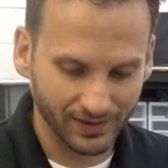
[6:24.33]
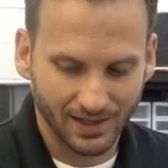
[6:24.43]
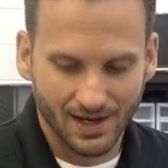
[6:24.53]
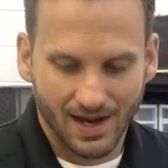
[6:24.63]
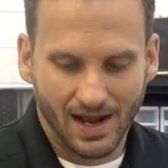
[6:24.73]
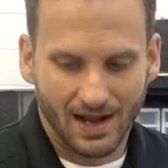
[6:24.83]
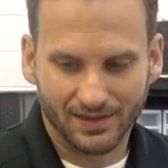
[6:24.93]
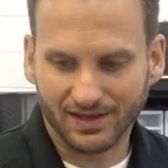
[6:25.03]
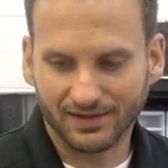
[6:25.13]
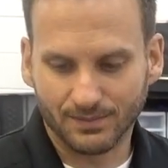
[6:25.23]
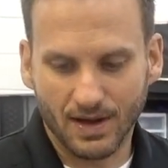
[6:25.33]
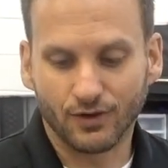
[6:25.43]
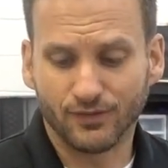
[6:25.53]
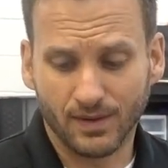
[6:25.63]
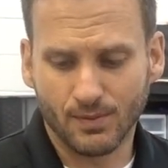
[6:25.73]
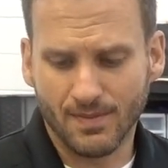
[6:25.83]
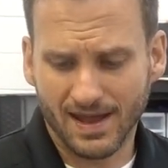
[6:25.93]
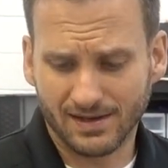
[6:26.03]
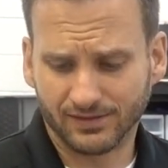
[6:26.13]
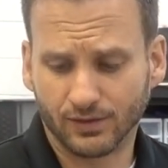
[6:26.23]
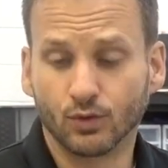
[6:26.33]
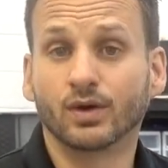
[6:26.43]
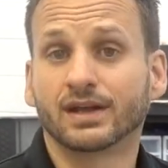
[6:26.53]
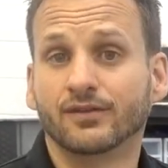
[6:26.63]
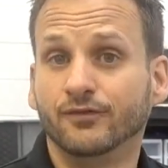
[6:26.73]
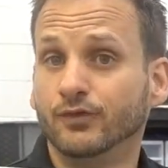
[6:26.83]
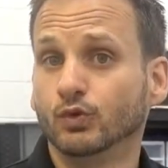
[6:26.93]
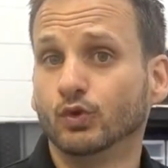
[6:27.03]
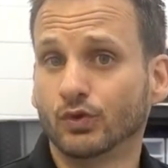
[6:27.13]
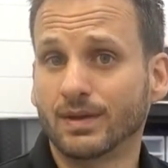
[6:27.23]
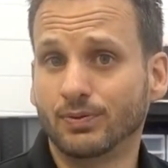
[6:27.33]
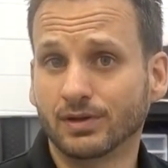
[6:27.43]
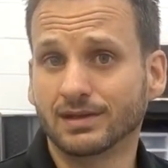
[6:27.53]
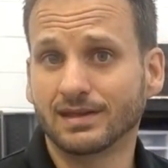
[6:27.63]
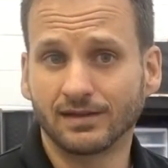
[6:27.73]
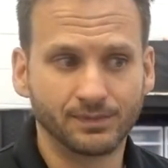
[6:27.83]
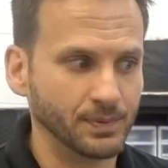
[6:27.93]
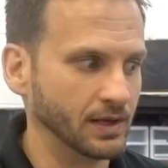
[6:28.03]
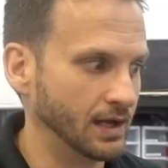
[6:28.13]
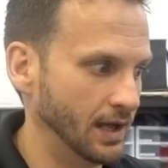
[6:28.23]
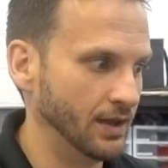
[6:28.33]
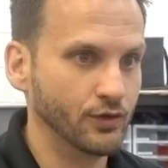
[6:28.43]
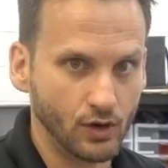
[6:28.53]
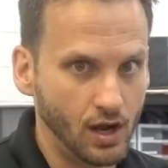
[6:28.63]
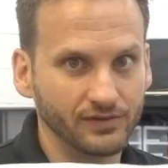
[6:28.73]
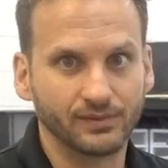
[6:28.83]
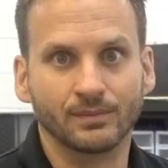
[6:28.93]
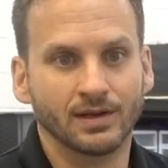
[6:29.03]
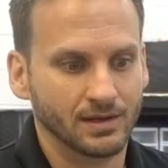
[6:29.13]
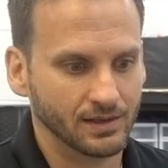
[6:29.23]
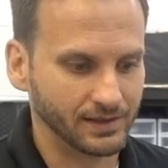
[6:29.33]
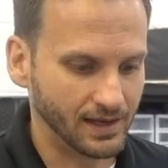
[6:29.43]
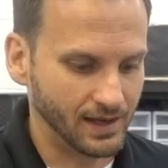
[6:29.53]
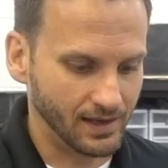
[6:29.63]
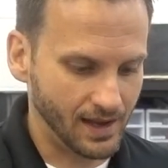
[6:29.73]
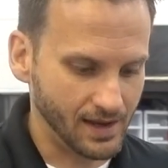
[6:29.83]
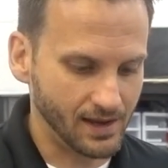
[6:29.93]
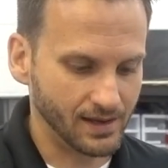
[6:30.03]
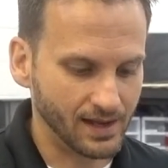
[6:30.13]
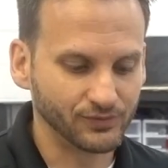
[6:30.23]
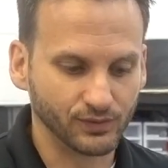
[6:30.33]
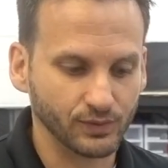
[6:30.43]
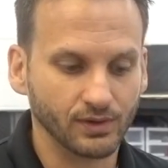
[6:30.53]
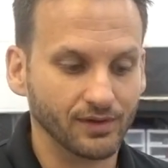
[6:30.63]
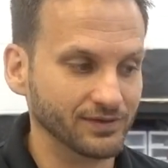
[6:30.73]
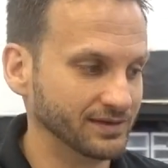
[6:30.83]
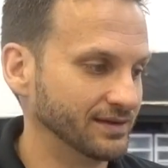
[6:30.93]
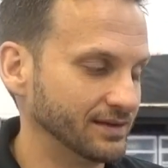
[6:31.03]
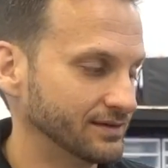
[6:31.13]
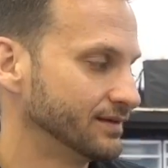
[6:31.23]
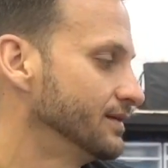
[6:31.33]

Like the guys at Microfiber Madness, I don't know what kind of voodoo they put in these, but they're awesome. Like I absolutely love these things.